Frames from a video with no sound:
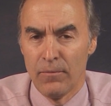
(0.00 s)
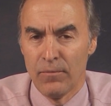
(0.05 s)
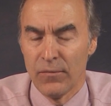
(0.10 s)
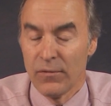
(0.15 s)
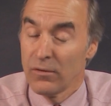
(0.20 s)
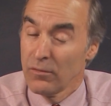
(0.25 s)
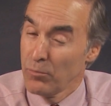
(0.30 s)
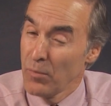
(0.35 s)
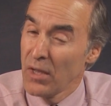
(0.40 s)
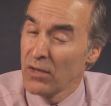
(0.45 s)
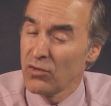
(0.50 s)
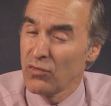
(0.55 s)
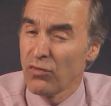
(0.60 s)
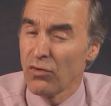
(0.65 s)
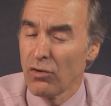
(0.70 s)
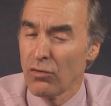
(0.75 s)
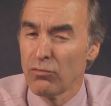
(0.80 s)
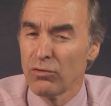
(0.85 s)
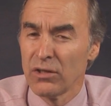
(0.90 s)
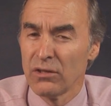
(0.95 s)
It makes
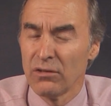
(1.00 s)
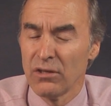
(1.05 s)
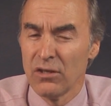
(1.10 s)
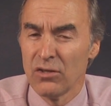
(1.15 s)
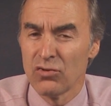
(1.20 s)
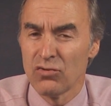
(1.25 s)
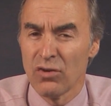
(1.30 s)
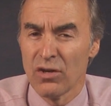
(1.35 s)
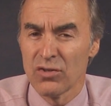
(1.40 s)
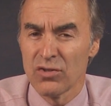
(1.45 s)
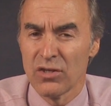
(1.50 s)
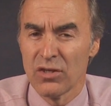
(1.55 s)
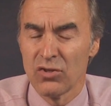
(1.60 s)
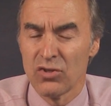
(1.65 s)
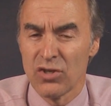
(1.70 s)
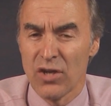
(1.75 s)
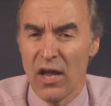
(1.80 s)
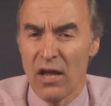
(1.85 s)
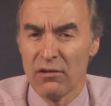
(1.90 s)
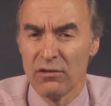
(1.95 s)
for a really interesting
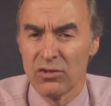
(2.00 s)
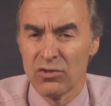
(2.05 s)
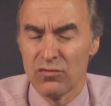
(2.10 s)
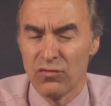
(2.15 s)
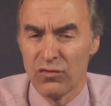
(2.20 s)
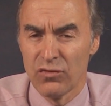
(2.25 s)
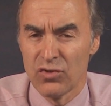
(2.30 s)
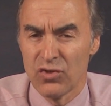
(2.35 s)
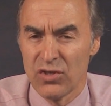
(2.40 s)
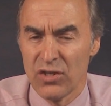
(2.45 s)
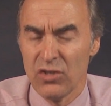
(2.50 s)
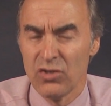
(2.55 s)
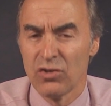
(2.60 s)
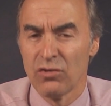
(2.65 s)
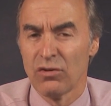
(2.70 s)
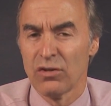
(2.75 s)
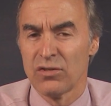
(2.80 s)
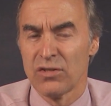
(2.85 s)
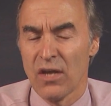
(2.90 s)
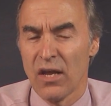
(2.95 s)
challenge for senior
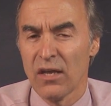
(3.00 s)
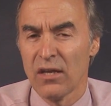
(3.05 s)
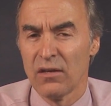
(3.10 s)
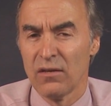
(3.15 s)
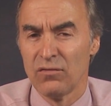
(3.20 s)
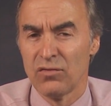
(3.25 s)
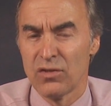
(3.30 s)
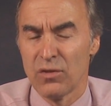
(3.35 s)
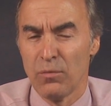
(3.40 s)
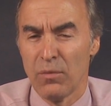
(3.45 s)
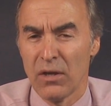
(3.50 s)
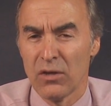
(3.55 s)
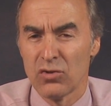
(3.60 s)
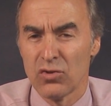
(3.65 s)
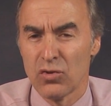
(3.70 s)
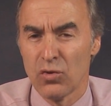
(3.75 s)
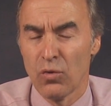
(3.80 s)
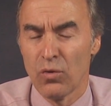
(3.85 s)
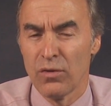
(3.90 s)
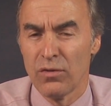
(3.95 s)
executives to make
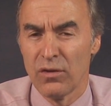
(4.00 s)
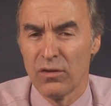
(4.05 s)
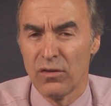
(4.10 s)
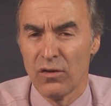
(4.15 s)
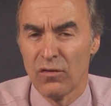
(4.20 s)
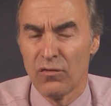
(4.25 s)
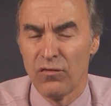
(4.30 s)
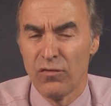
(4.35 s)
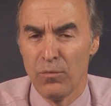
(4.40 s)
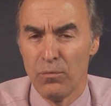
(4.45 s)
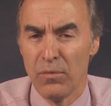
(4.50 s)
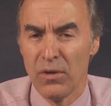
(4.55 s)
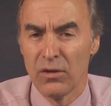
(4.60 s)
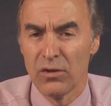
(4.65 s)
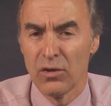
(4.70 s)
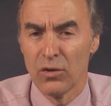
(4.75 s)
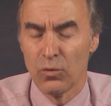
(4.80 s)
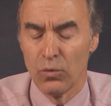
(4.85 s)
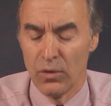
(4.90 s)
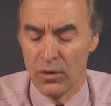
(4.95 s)
sure that they're
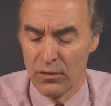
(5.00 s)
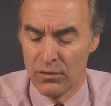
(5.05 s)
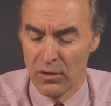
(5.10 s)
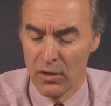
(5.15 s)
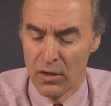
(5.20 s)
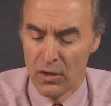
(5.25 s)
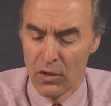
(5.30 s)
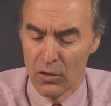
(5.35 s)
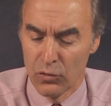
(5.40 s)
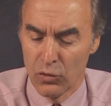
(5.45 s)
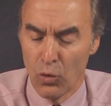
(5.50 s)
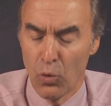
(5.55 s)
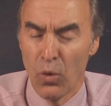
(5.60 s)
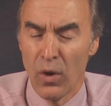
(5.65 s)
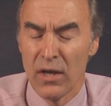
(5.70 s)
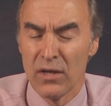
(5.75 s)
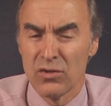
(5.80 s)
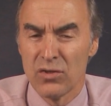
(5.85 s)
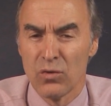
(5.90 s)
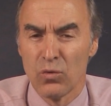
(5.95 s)
familiar with the
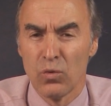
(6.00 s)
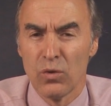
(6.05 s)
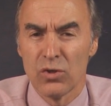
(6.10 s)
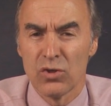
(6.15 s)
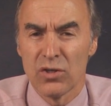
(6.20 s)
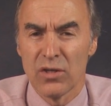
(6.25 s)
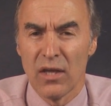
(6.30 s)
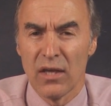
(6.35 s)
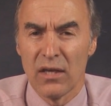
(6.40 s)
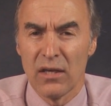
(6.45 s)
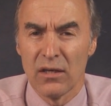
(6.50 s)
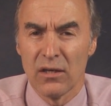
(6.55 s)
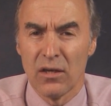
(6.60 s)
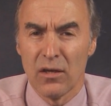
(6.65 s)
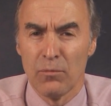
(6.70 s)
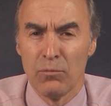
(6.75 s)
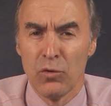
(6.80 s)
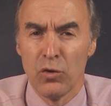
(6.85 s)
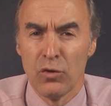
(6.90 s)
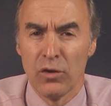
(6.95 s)
ways in which they can
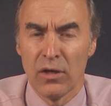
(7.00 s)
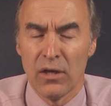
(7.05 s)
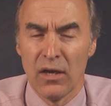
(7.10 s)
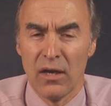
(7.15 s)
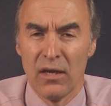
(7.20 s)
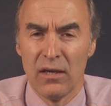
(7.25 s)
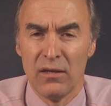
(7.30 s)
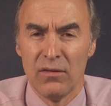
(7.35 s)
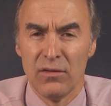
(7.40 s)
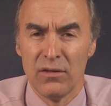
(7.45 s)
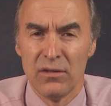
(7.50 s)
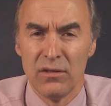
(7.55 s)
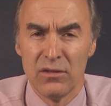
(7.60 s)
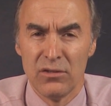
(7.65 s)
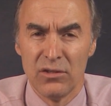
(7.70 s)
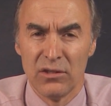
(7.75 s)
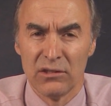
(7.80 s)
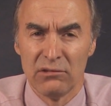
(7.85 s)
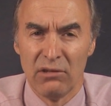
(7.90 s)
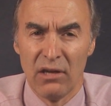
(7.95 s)
communicate in the
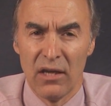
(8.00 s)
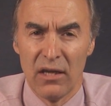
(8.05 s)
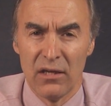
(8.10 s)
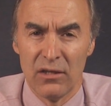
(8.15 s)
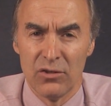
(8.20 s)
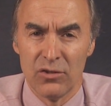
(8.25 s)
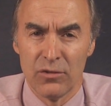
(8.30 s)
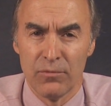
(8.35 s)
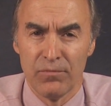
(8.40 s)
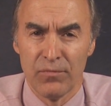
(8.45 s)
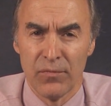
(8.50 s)
digital age.